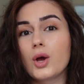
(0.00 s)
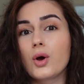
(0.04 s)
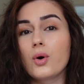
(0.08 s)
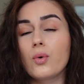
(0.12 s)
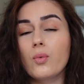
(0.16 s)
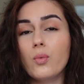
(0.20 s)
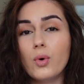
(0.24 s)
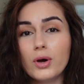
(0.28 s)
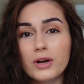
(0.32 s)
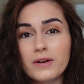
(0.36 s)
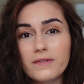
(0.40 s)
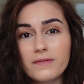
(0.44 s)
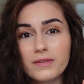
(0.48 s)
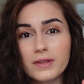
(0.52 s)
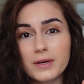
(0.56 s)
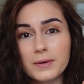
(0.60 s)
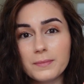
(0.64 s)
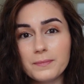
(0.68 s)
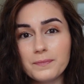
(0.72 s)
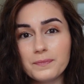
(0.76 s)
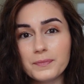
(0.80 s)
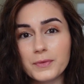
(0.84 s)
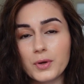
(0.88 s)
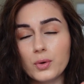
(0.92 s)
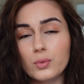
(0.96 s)
One of
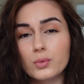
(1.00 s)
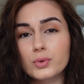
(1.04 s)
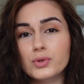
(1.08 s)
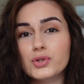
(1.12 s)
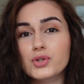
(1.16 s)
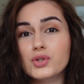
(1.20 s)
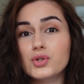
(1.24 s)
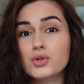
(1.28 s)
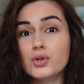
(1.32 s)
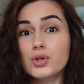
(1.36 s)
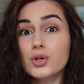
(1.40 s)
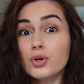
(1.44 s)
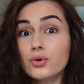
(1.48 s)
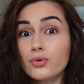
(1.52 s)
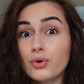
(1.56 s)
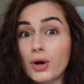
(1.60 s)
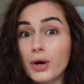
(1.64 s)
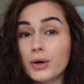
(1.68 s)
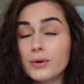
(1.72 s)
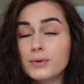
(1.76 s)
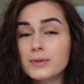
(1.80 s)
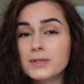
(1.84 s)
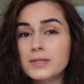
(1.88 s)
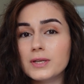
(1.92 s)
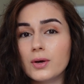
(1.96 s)
them was
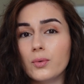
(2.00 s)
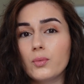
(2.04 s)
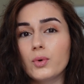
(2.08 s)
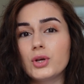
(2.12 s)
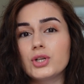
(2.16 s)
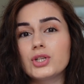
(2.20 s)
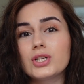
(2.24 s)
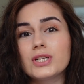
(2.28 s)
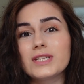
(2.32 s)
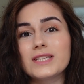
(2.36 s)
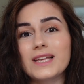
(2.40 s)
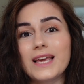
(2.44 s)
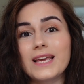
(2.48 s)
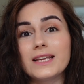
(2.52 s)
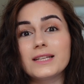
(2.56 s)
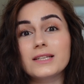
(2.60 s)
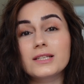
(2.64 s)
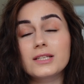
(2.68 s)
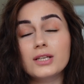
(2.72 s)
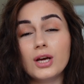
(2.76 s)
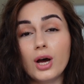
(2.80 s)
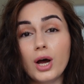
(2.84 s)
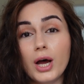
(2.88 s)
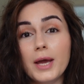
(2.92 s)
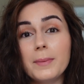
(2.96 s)
sucrose, which is a
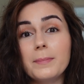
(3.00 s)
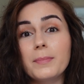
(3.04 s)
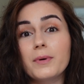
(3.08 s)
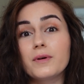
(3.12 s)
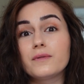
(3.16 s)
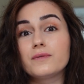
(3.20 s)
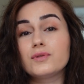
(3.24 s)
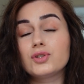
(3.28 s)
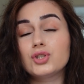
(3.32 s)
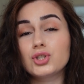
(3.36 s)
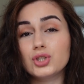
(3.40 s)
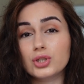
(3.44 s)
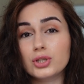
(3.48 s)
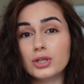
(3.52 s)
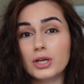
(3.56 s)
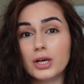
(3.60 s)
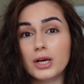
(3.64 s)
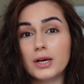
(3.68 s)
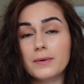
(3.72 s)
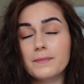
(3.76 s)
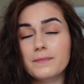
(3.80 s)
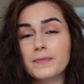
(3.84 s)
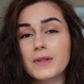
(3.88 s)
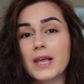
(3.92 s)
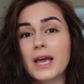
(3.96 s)
type of
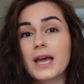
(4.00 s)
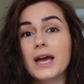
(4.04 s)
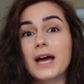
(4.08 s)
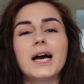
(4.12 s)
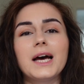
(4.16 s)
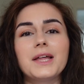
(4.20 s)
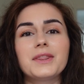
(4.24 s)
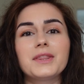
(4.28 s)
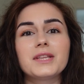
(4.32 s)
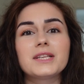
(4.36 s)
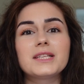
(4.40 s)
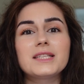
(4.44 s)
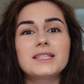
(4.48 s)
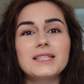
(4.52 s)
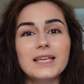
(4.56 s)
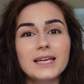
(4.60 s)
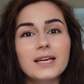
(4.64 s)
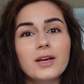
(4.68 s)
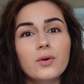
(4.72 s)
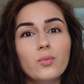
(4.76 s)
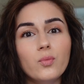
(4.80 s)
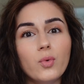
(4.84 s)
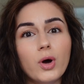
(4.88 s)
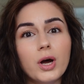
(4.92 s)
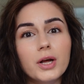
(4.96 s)
sugar, and the
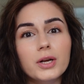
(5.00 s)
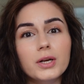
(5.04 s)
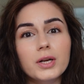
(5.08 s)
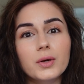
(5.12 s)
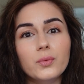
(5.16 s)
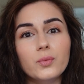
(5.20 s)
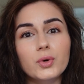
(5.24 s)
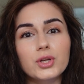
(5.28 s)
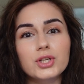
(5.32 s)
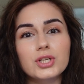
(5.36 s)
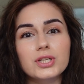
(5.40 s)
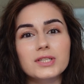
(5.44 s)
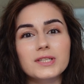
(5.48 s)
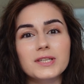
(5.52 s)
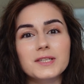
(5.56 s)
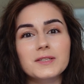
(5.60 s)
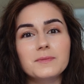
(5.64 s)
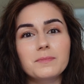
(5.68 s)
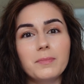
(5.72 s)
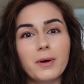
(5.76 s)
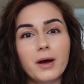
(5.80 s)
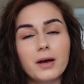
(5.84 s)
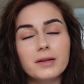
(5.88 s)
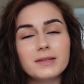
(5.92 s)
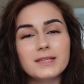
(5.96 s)
second one, which is
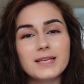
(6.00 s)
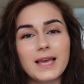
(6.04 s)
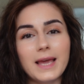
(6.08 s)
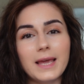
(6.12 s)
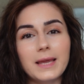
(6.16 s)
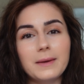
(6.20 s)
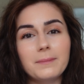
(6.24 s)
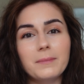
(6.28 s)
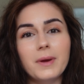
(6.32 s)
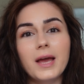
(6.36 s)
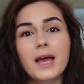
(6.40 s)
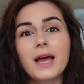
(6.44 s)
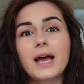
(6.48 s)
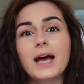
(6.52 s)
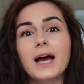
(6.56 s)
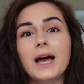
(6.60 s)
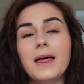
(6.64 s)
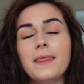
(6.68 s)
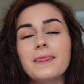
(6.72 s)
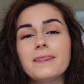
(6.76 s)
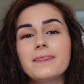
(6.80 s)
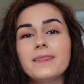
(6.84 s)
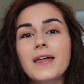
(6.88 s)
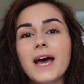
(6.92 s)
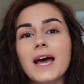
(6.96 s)
aspartame,
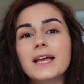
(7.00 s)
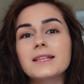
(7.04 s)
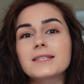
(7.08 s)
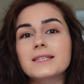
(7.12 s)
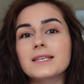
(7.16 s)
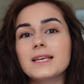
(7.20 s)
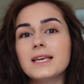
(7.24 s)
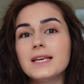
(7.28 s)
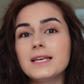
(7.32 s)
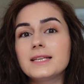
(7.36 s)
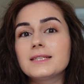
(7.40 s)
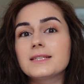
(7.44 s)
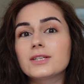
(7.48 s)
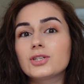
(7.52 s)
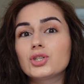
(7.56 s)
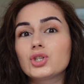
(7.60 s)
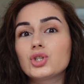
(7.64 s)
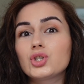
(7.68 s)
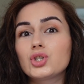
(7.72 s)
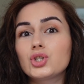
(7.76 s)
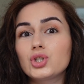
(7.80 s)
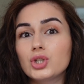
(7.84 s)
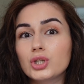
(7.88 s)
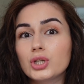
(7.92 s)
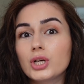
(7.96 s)
and that is a
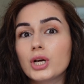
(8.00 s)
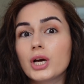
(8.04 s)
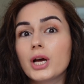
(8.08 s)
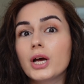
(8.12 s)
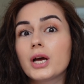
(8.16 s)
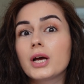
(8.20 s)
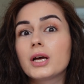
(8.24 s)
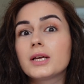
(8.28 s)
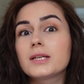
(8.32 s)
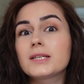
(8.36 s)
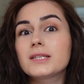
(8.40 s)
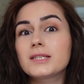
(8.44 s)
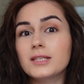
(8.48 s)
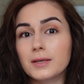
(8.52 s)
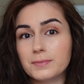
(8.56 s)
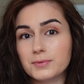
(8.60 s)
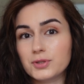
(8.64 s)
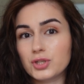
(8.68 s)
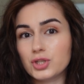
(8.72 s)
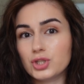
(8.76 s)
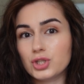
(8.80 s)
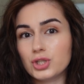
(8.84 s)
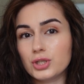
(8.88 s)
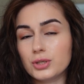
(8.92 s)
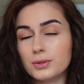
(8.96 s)
sugar
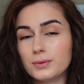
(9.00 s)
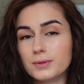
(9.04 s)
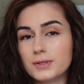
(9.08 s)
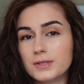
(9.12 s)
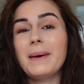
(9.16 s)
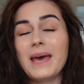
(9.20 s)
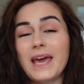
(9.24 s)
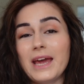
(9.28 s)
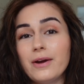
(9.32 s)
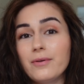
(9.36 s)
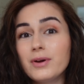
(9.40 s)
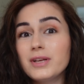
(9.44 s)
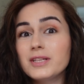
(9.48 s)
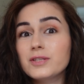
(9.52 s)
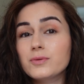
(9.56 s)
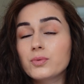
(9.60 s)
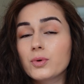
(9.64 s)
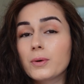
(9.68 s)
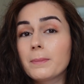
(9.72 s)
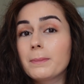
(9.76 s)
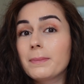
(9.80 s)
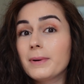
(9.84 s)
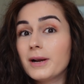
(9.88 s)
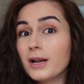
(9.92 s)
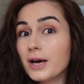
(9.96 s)
substitute. Parents
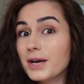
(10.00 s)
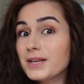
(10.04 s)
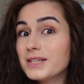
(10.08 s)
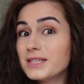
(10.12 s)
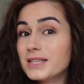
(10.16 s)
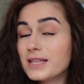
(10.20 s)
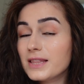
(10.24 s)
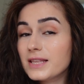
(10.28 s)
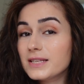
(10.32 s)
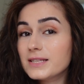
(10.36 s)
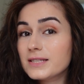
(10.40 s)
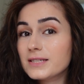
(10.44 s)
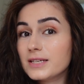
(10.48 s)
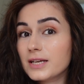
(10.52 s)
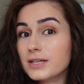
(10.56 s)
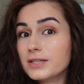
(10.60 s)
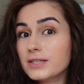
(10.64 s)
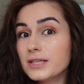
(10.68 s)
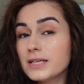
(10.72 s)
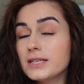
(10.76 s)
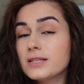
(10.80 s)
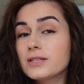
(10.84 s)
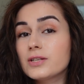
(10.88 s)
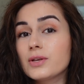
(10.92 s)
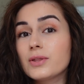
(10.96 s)
were blind to this
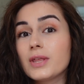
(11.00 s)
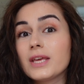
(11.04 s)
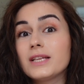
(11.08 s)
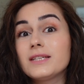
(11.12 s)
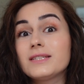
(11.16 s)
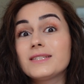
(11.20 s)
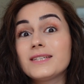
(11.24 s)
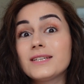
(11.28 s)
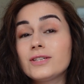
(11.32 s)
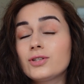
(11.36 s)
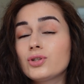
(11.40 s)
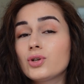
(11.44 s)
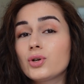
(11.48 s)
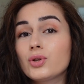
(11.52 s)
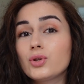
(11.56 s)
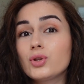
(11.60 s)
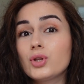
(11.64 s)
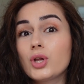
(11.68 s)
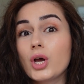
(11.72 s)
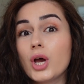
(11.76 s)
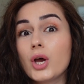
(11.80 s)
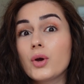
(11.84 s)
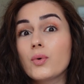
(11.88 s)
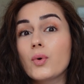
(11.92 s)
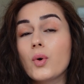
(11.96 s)
study, so they did not
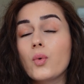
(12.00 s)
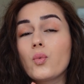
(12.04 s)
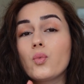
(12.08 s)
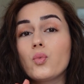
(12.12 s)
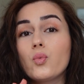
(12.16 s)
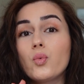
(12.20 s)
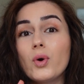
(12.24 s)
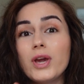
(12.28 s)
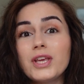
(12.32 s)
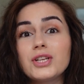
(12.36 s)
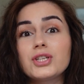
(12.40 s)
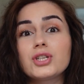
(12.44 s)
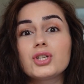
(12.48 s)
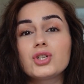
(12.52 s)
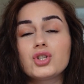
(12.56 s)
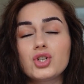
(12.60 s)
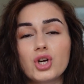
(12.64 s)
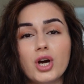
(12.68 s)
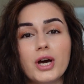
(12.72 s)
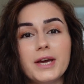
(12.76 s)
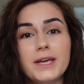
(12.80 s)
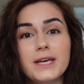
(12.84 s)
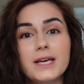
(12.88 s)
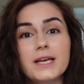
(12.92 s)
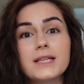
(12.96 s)
know which
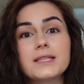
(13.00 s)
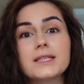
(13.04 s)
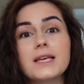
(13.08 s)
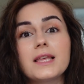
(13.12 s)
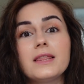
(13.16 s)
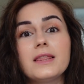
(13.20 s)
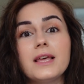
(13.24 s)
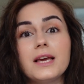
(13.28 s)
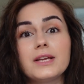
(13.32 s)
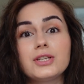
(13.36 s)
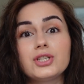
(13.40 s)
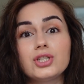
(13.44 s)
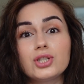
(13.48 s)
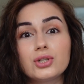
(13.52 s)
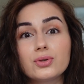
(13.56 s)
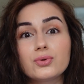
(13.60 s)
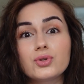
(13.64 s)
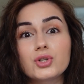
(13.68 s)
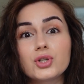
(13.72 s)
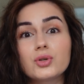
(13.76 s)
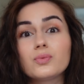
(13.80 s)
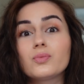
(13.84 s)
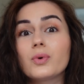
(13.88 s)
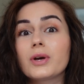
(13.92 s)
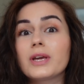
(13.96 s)
diet their
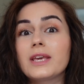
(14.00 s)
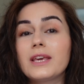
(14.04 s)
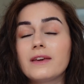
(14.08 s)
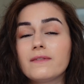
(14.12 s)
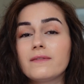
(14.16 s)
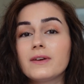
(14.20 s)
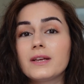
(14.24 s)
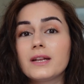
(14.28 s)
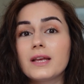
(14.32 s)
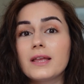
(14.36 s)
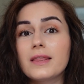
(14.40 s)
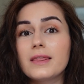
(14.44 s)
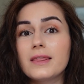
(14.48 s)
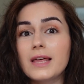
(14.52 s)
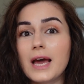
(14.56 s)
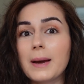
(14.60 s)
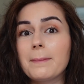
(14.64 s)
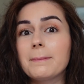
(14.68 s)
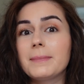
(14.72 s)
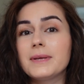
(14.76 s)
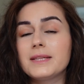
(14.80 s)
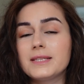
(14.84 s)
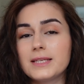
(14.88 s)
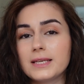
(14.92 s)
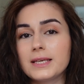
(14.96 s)
children were given
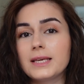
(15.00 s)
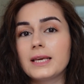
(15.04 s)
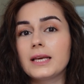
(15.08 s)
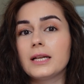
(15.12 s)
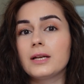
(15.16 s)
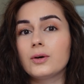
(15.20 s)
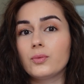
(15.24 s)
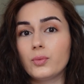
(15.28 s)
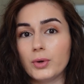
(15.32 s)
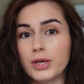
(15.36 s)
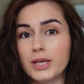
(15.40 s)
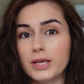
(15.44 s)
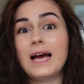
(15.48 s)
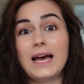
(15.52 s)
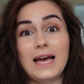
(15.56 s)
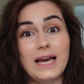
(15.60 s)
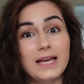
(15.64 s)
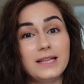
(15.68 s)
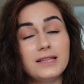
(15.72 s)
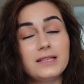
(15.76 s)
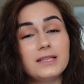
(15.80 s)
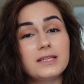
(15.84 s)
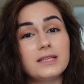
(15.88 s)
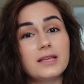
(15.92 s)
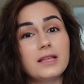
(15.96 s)
that particular week,
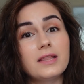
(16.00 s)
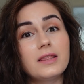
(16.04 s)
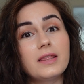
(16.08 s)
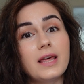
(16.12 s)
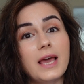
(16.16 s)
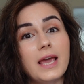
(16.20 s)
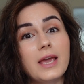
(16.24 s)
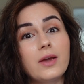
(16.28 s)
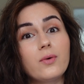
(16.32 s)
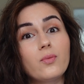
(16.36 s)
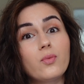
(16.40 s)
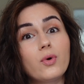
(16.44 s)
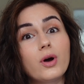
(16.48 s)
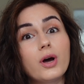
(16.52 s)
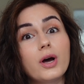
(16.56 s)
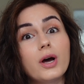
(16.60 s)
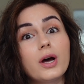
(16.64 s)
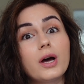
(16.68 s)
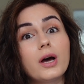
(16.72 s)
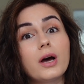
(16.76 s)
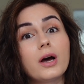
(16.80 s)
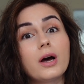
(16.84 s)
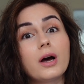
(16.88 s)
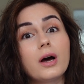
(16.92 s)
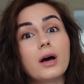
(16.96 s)
and they
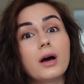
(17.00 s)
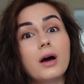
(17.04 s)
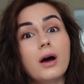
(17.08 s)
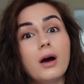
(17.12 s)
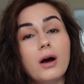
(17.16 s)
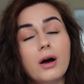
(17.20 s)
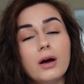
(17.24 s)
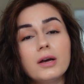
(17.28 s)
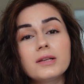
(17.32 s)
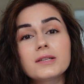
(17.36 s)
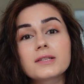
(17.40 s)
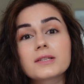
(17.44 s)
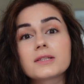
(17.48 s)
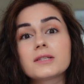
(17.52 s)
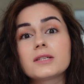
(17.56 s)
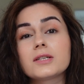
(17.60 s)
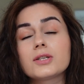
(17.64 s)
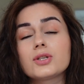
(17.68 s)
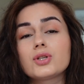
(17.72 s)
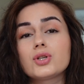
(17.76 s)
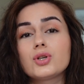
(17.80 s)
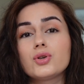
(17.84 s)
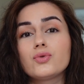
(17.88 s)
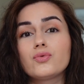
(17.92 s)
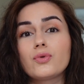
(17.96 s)
were asked
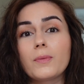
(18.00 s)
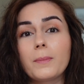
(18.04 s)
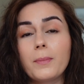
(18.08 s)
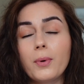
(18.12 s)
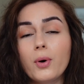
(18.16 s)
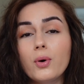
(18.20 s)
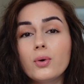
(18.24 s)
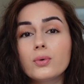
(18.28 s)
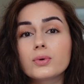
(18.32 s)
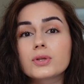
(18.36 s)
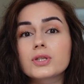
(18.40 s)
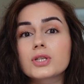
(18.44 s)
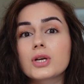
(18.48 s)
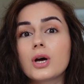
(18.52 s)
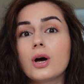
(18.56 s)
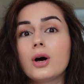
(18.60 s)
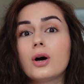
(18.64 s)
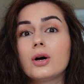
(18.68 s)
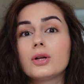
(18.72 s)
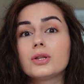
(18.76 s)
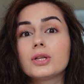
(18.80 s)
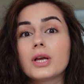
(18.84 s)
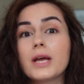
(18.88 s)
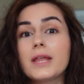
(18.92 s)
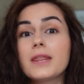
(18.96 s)
to report
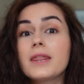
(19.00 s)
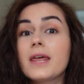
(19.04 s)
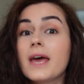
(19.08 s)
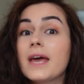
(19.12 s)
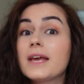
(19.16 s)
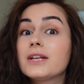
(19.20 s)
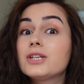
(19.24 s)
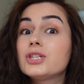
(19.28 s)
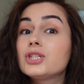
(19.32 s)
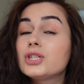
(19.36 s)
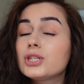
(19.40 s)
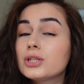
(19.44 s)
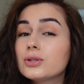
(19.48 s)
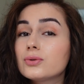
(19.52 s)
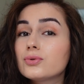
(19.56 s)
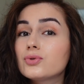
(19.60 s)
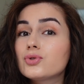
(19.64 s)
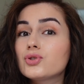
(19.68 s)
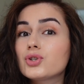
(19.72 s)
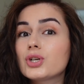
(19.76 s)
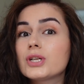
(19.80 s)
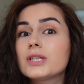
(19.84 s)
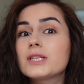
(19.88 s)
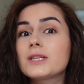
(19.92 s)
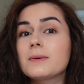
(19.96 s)
on their
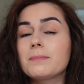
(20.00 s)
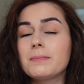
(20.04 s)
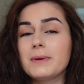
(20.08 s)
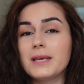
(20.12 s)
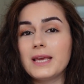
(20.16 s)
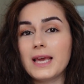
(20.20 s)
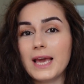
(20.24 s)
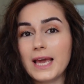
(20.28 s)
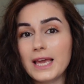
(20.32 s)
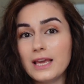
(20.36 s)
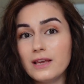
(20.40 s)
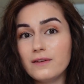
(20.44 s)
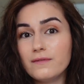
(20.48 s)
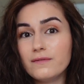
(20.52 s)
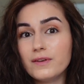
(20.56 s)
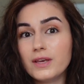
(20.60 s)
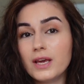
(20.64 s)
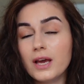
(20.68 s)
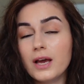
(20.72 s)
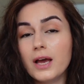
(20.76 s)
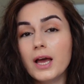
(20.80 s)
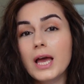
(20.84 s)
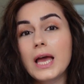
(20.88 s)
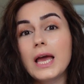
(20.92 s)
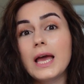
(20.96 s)
children's
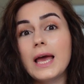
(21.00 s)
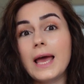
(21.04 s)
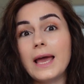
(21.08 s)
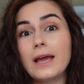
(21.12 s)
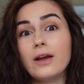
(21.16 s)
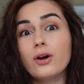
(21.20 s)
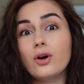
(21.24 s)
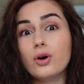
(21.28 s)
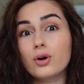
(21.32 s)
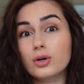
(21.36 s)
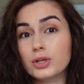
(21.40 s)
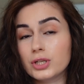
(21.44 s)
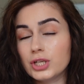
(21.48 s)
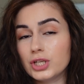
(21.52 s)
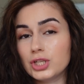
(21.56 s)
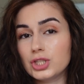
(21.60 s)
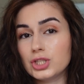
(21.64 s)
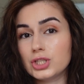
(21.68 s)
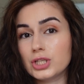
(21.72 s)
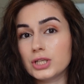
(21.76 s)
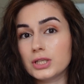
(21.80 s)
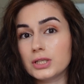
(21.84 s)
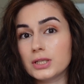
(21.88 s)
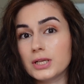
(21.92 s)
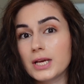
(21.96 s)
behaviour and
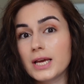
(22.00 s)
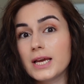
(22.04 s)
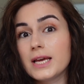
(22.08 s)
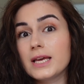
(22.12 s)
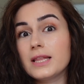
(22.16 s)
cognition.